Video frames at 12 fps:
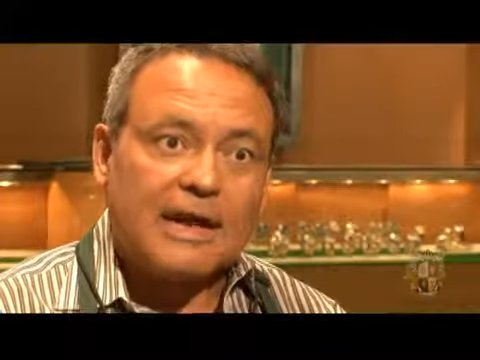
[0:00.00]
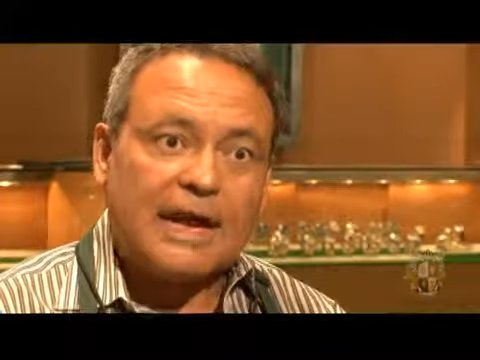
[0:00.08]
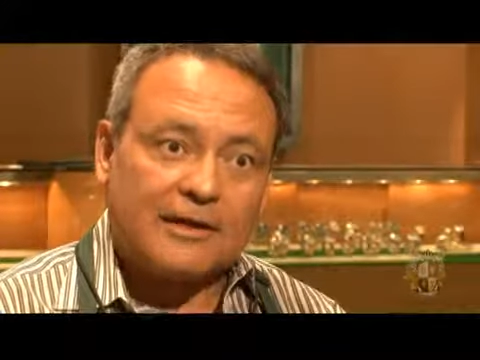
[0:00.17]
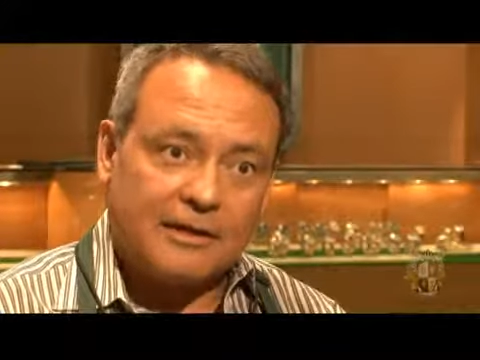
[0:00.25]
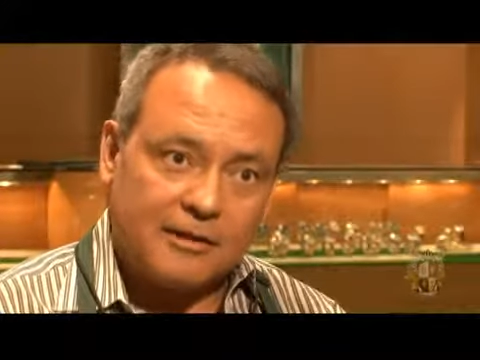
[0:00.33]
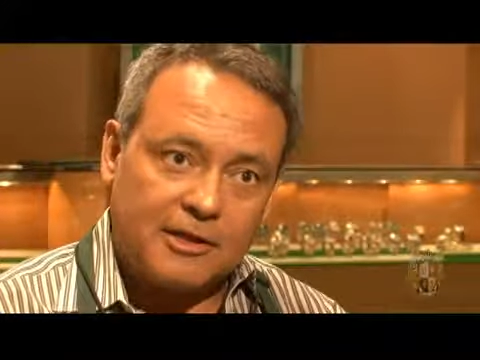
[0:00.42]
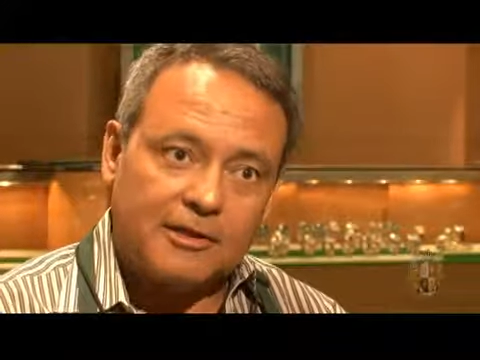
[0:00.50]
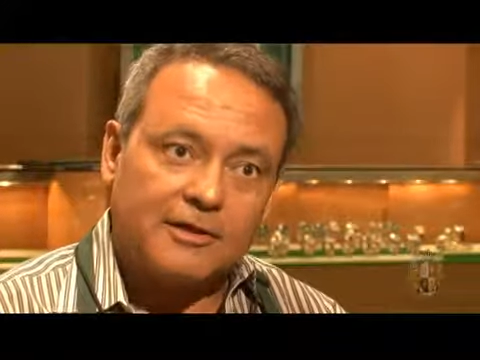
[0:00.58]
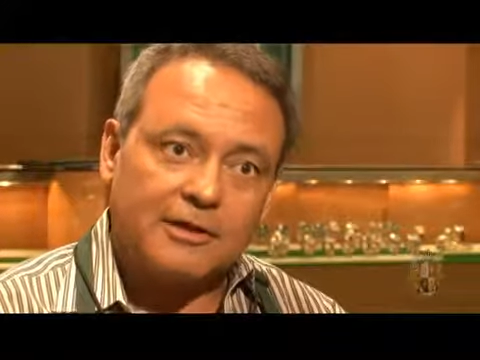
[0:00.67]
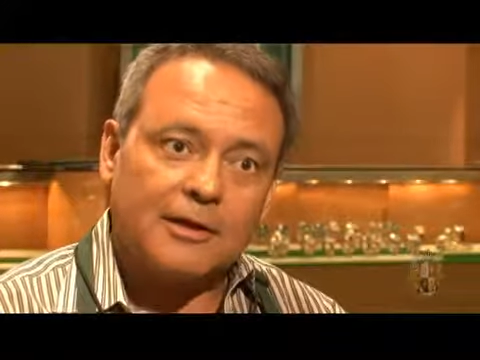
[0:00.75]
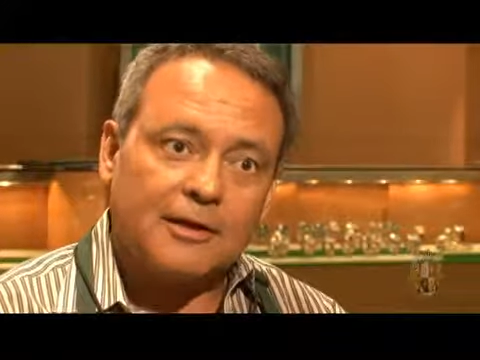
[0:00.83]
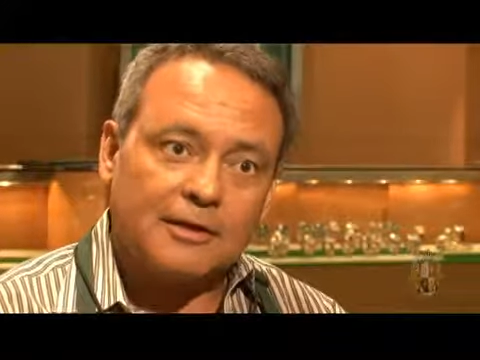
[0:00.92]
and the,
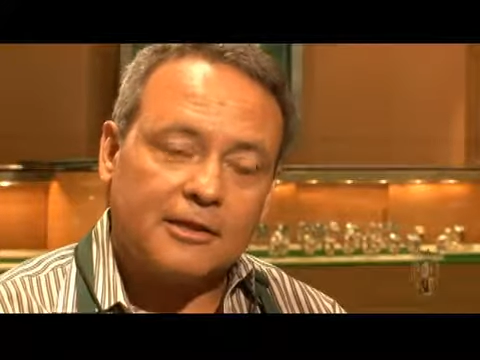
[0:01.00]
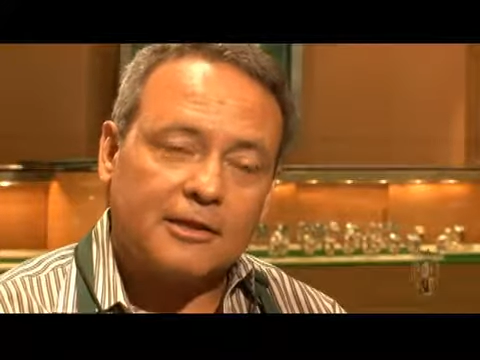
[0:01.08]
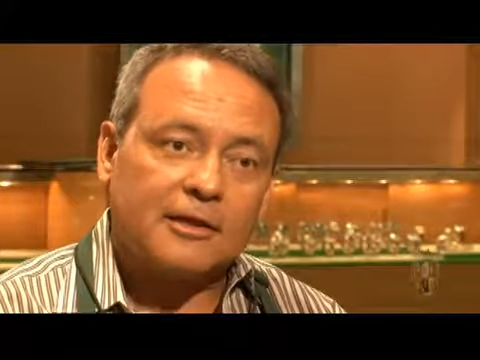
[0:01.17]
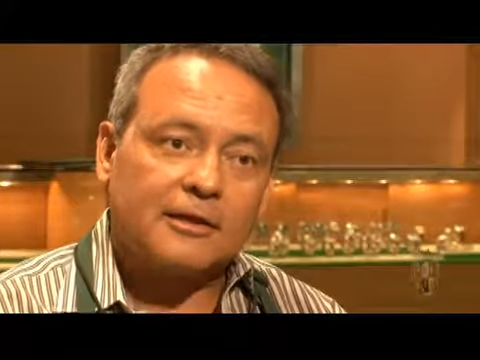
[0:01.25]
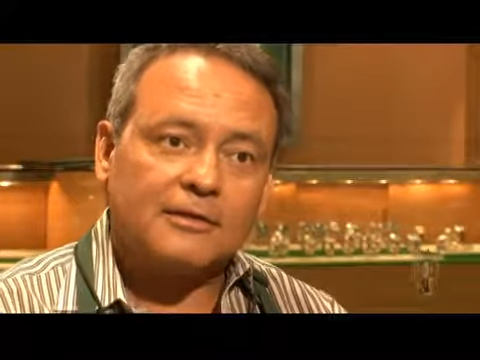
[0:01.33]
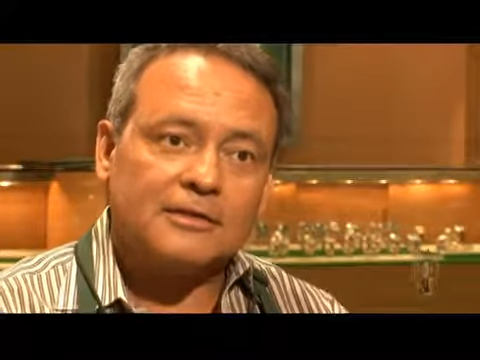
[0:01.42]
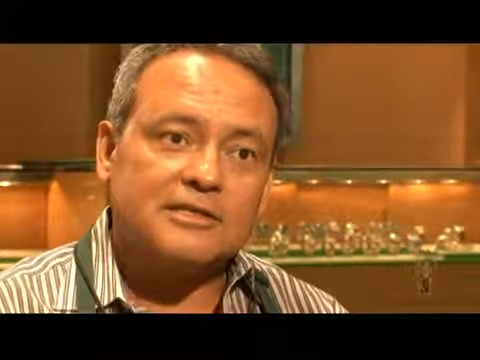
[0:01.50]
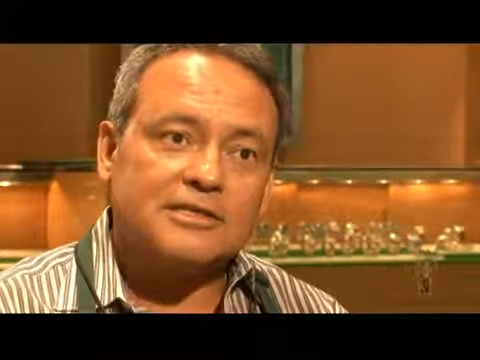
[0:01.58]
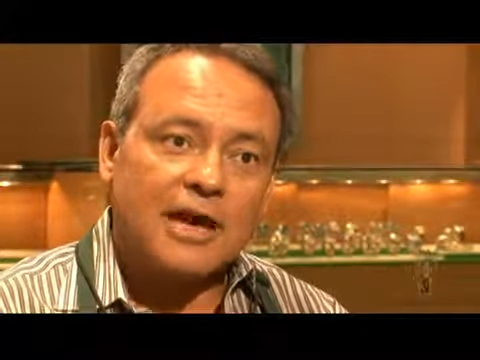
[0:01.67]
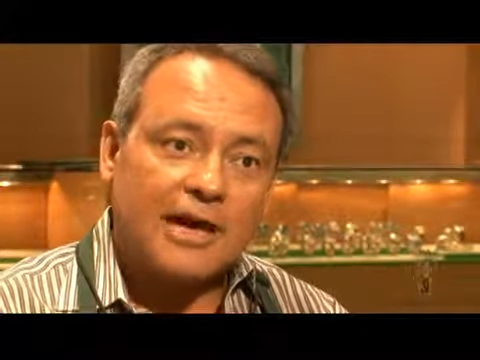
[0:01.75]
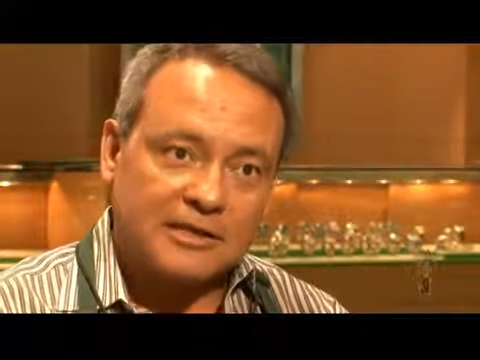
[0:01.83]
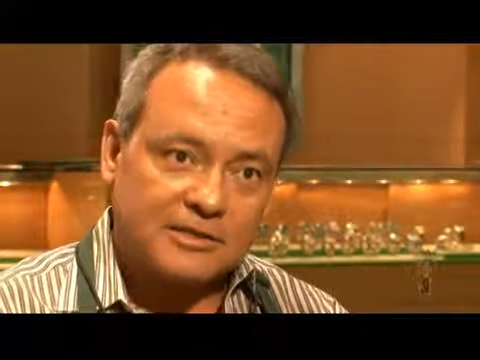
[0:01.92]
the, the
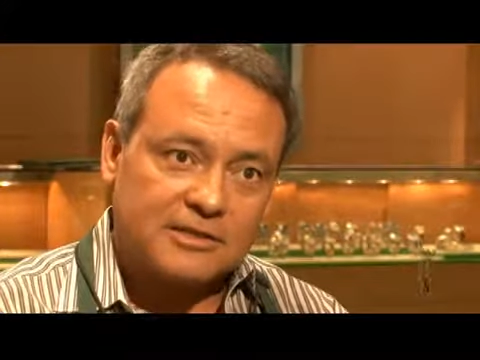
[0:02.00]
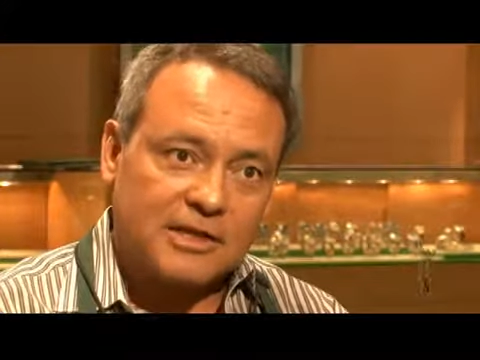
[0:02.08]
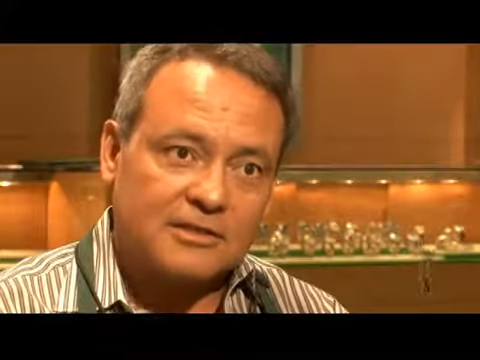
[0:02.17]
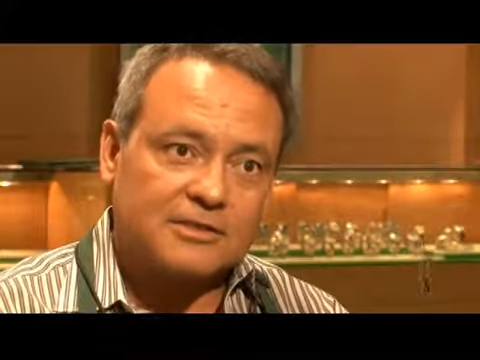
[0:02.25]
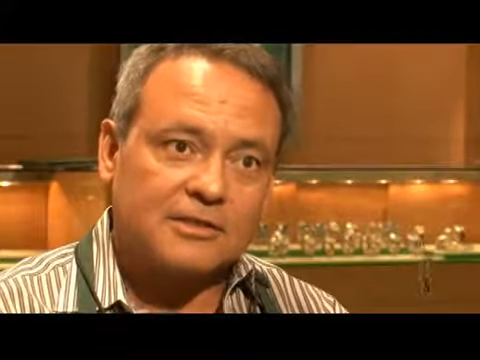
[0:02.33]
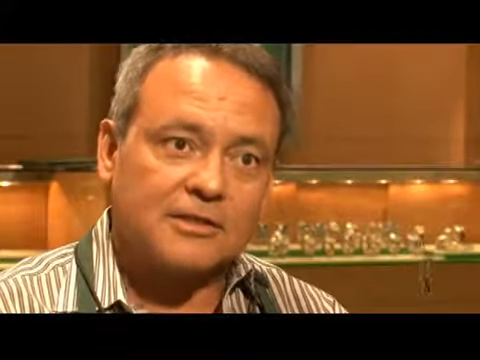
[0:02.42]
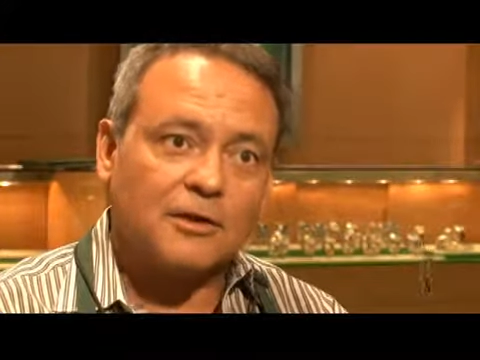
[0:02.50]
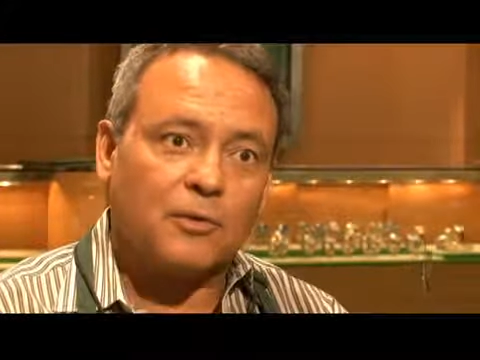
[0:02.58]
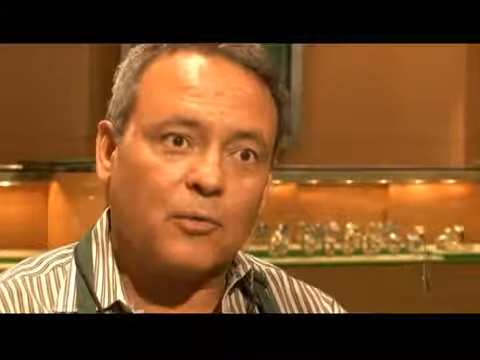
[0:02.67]
design stays in the